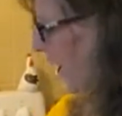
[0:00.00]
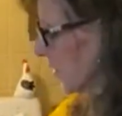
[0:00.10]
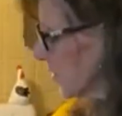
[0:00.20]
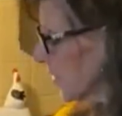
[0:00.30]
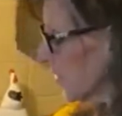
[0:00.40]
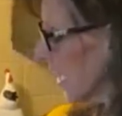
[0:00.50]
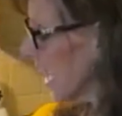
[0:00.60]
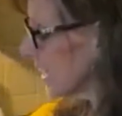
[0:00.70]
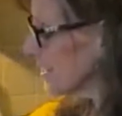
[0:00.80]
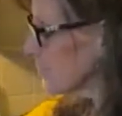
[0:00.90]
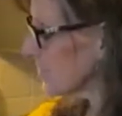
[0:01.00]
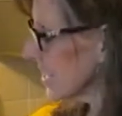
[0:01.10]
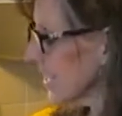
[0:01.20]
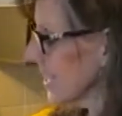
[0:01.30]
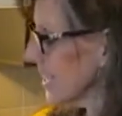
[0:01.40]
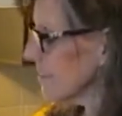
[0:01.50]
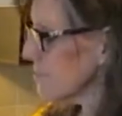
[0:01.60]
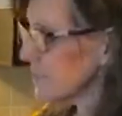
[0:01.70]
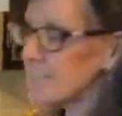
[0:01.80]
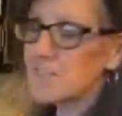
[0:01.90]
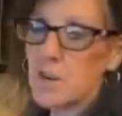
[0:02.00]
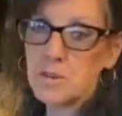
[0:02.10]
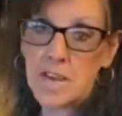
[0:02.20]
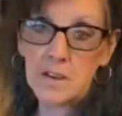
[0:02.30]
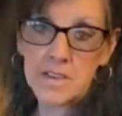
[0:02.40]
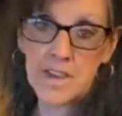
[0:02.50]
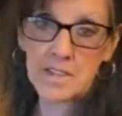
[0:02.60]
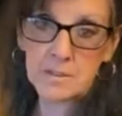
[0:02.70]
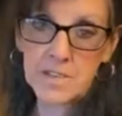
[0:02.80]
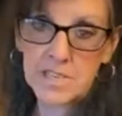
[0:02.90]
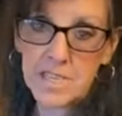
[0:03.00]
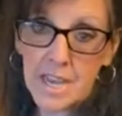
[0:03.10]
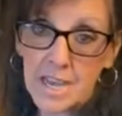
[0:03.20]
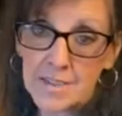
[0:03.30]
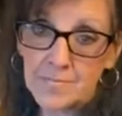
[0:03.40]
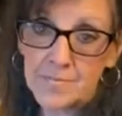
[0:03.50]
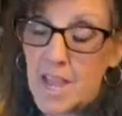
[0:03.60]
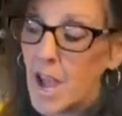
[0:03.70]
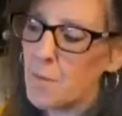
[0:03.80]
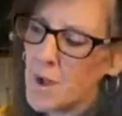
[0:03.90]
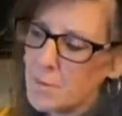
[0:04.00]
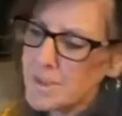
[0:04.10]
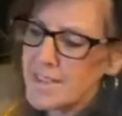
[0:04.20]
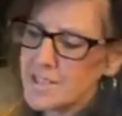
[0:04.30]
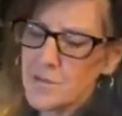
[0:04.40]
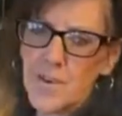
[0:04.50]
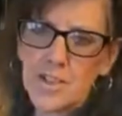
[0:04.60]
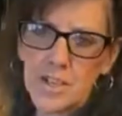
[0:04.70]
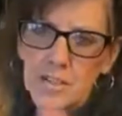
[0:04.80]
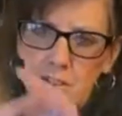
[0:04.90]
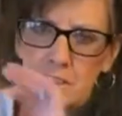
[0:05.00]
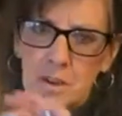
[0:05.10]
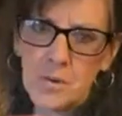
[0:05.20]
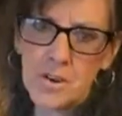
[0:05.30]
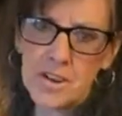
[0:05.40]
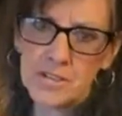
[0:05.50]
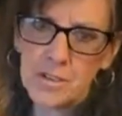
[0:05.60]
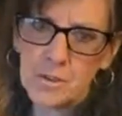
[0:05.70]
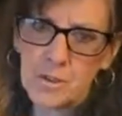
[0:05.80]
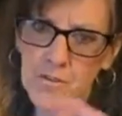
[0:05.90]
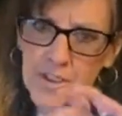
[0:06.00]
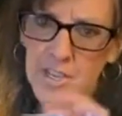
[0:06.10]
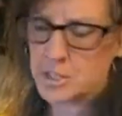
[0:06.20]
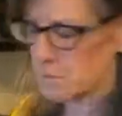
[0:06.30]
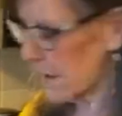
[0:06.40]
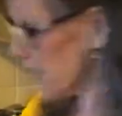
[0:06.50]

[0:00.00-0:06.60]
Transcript: Other than that, please don't count calories today. Well, we got the veggie thing going on too, the veggie